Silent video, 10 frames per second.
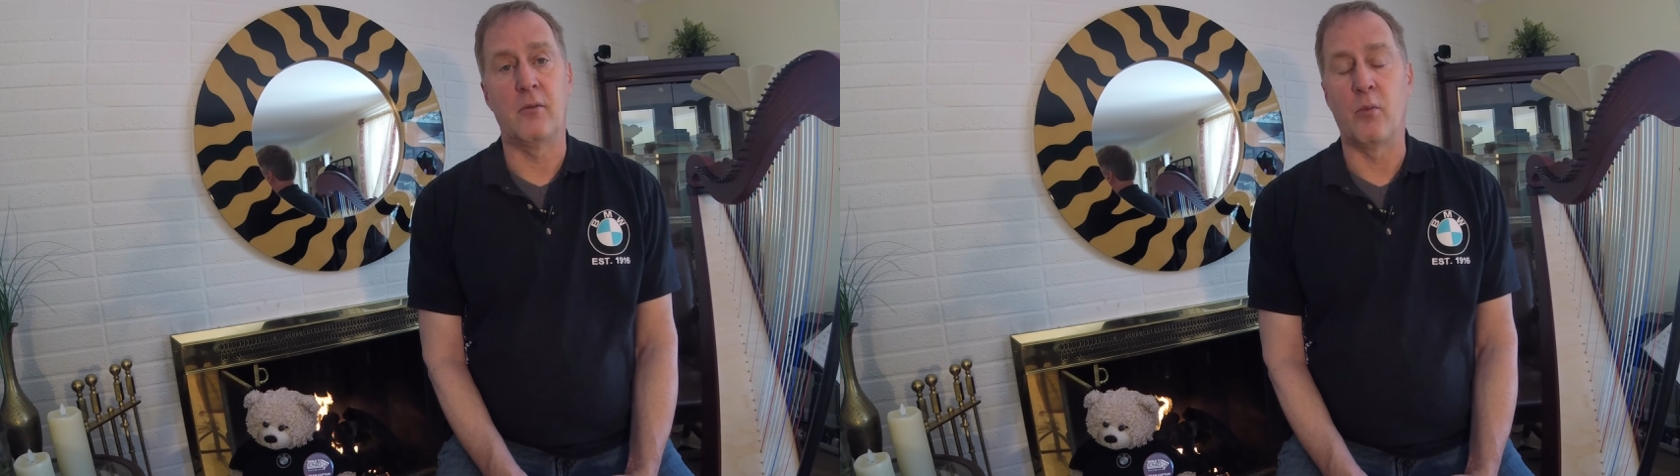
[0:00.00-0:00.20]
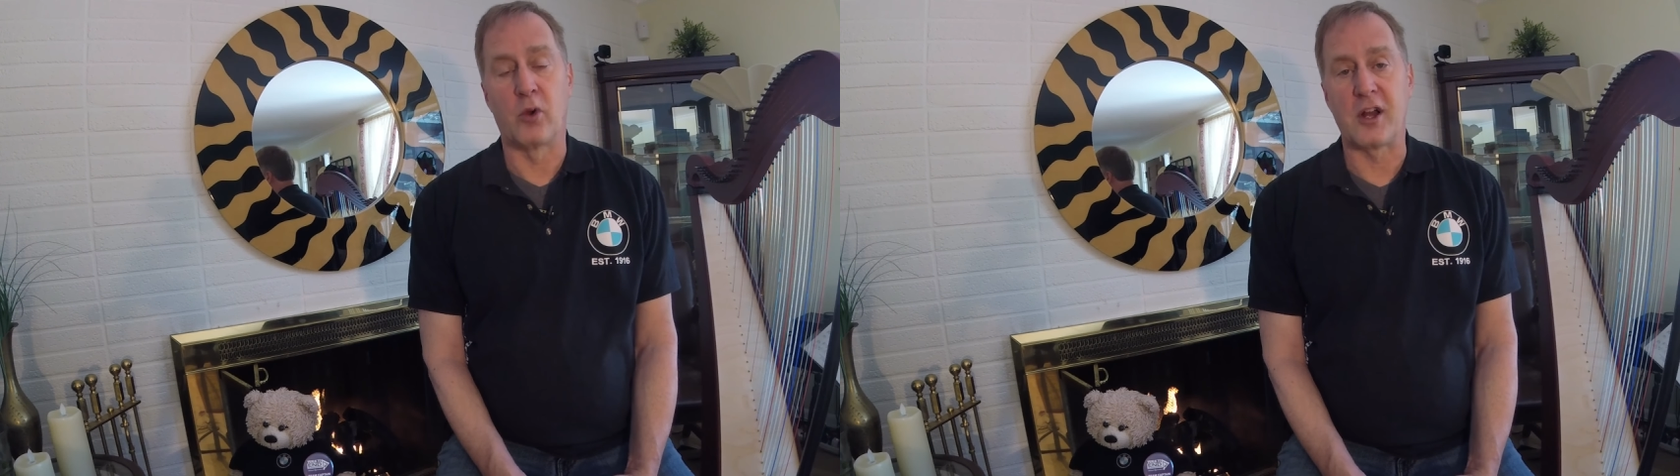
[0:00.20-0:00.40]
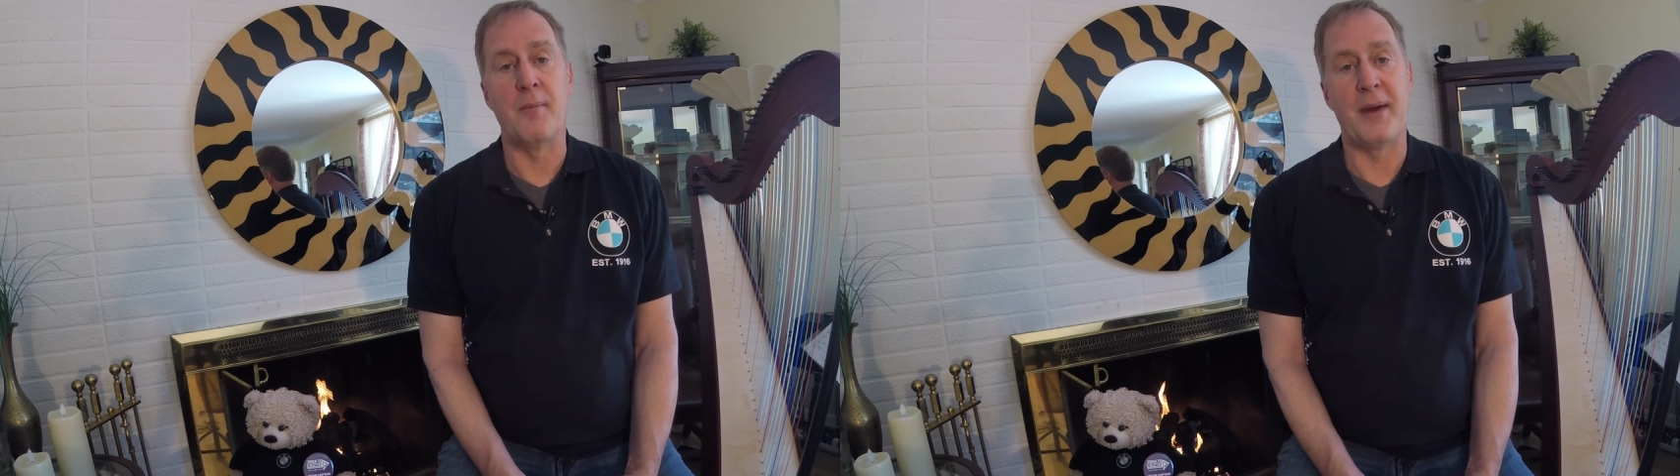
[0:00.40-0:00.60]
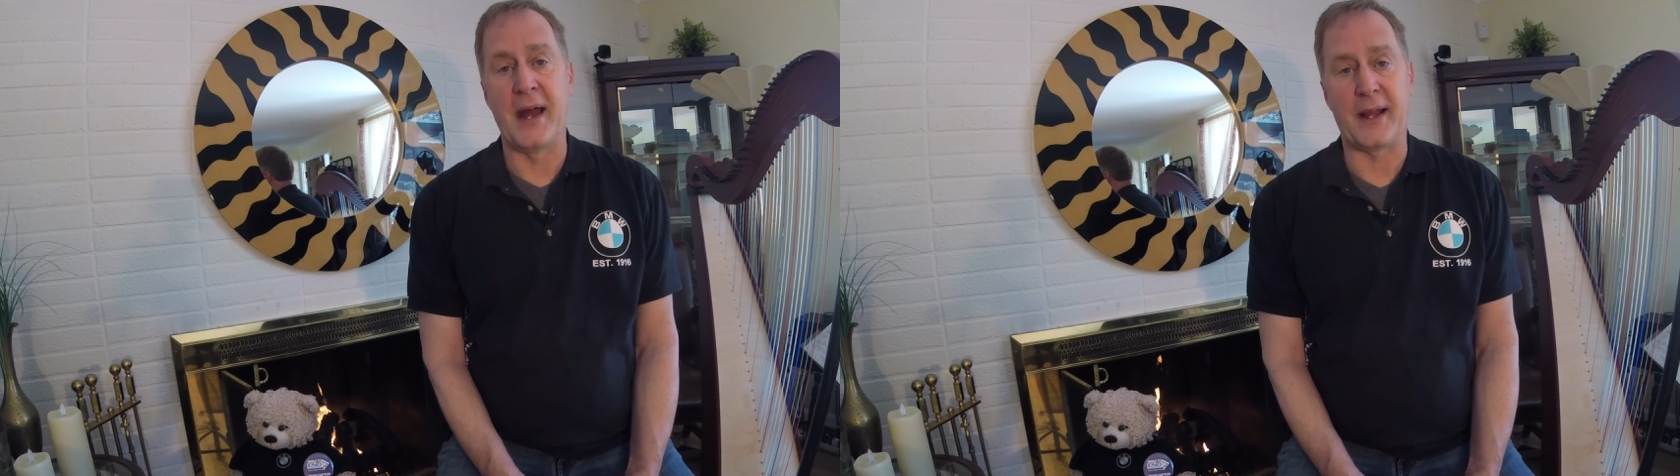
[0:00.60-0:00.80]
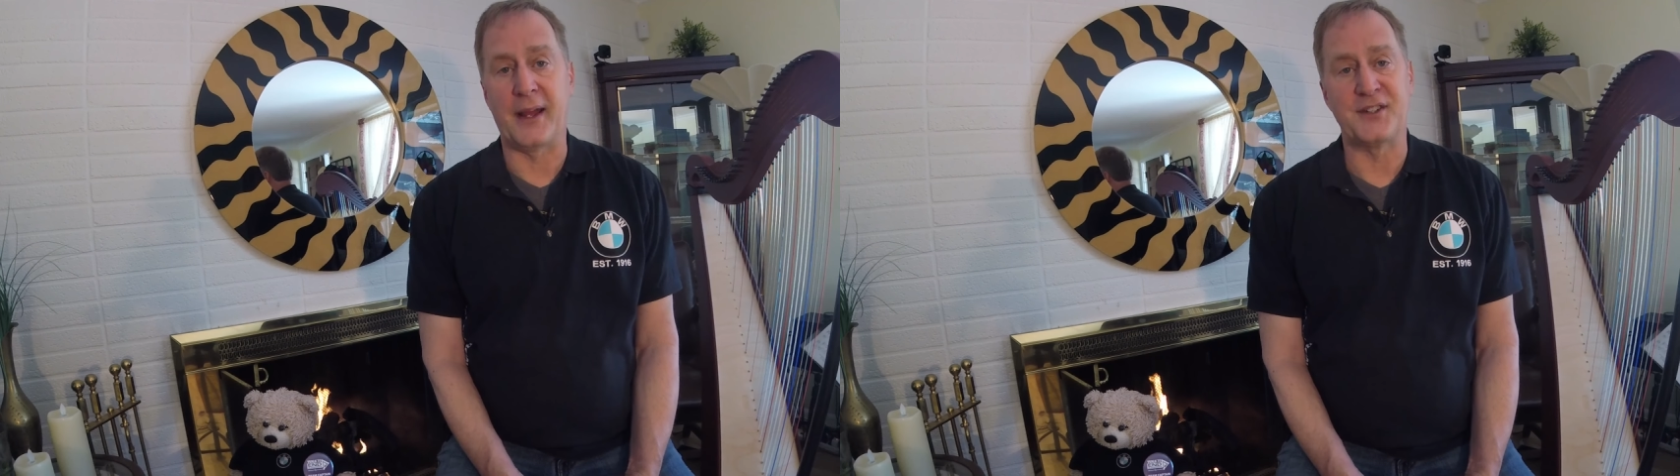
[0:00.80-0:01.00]
will come
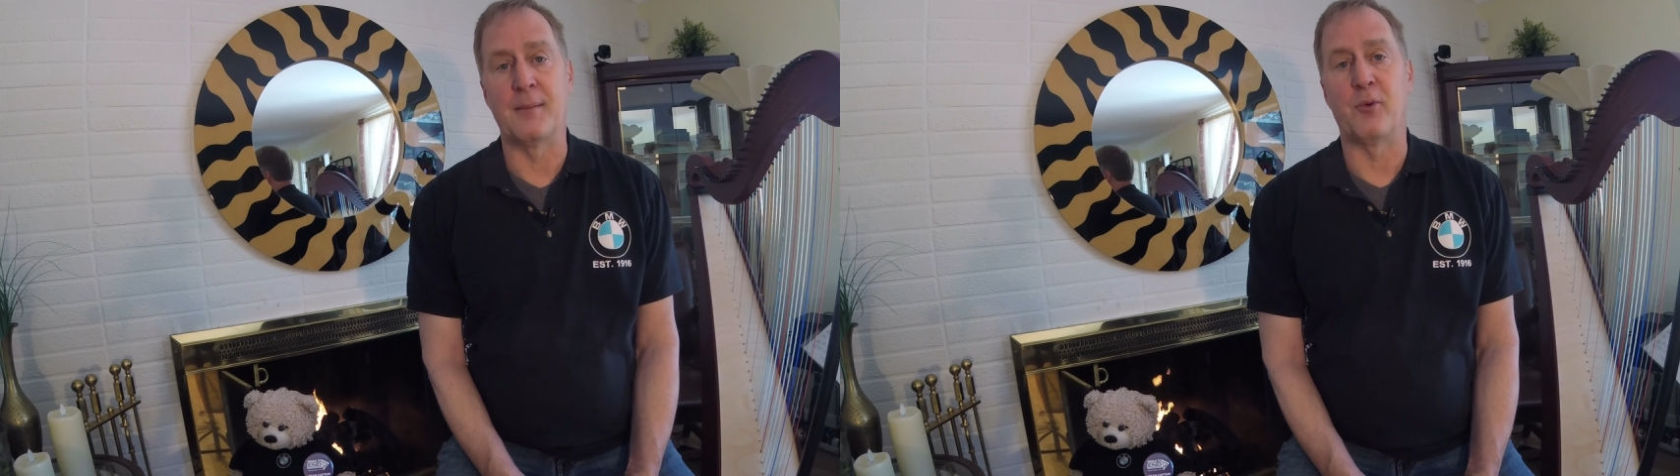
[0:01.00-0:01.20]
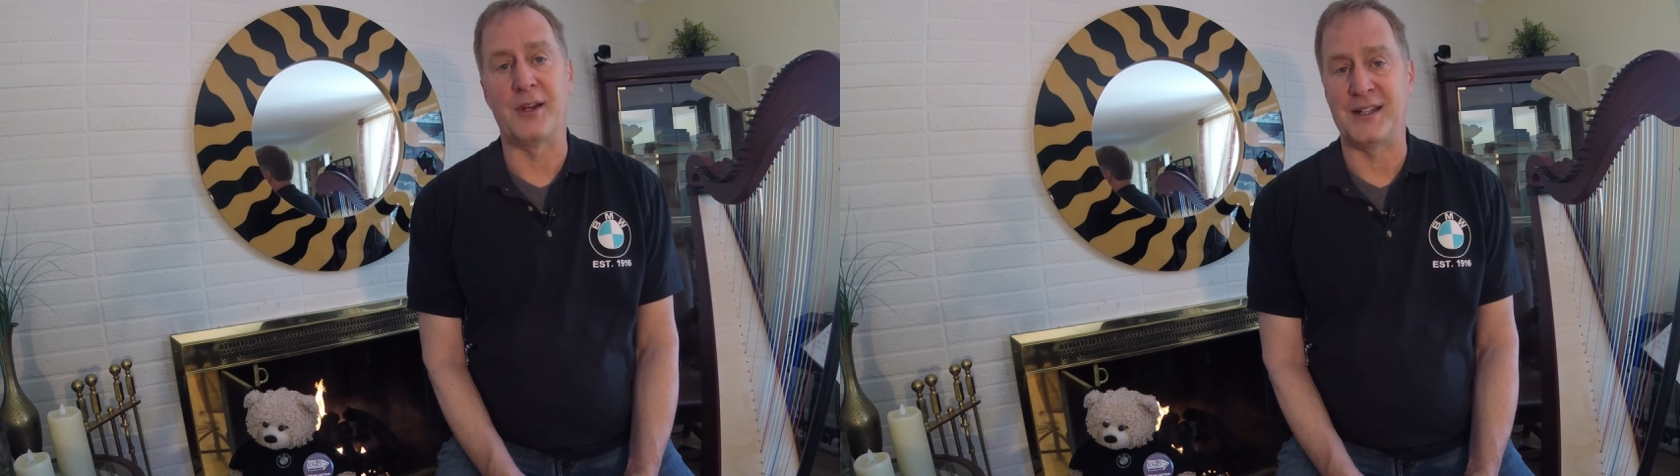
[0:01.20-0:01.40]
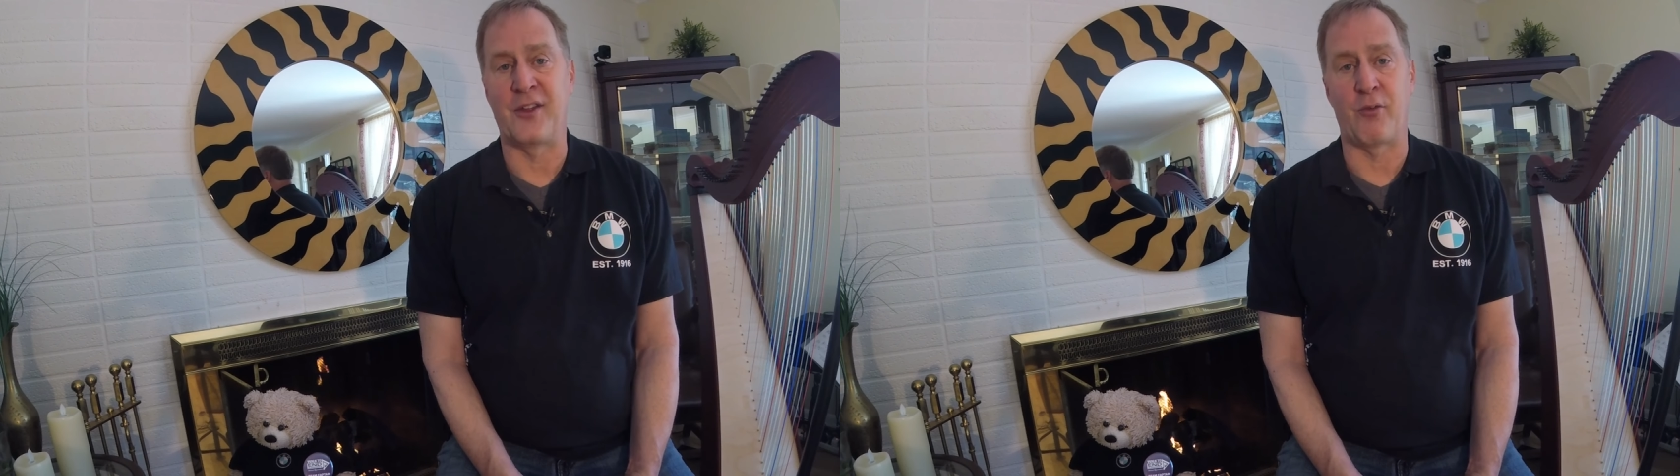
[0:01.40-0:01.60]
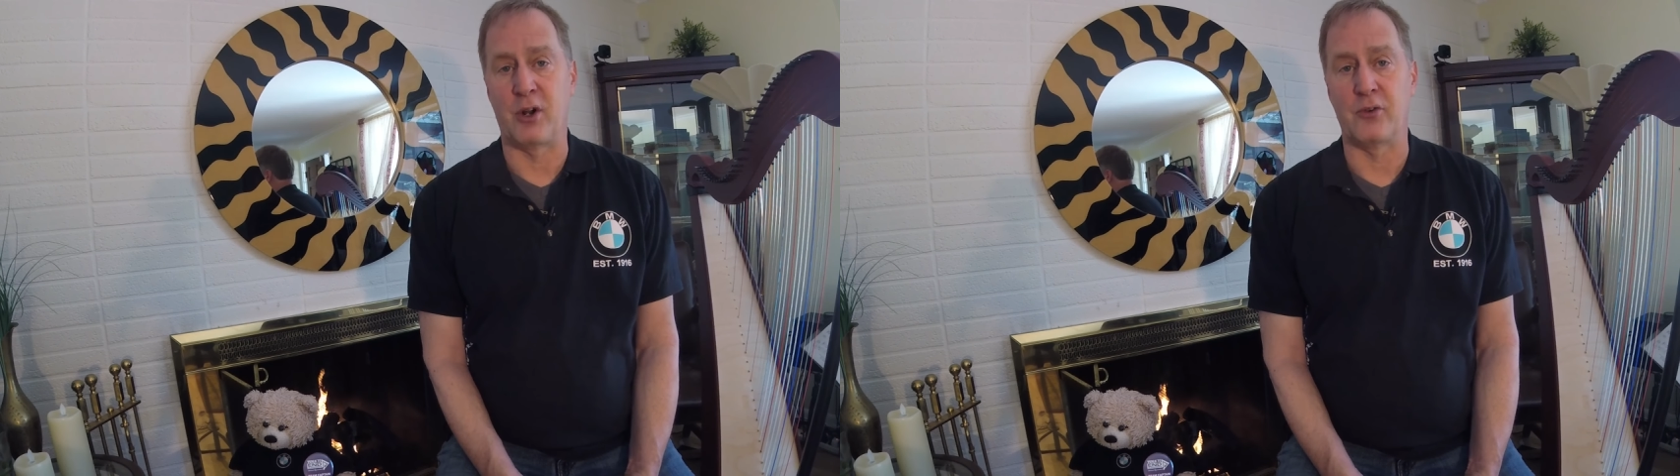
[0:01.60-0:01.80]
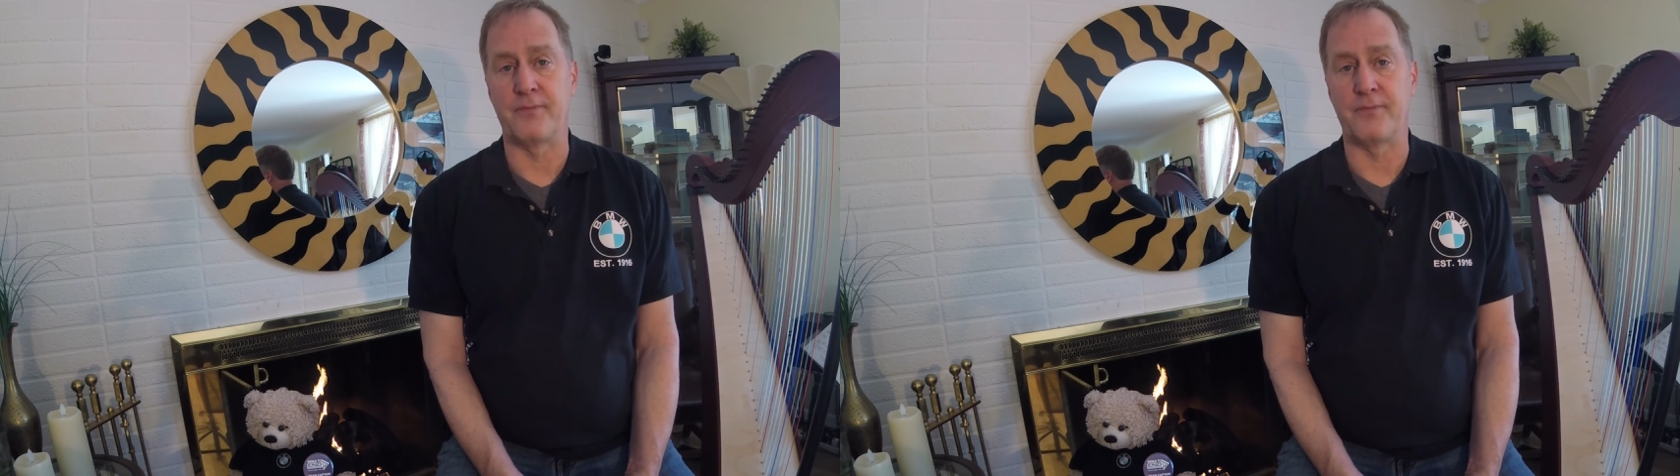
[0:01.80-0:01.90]
back at some point down the road.